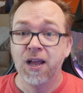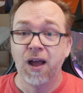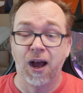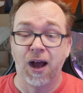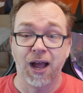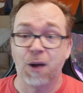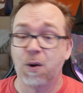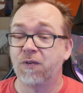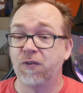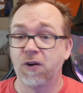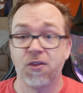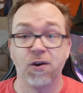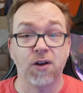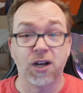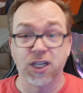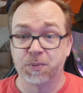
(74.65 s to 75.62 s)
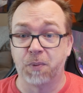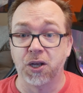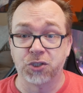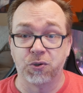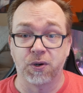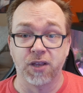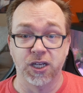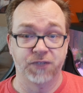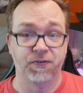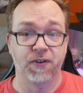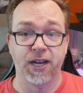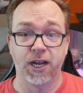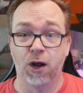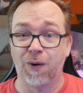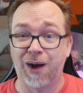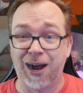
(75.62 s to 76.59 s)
Uh, however, they're not sponsoring this video.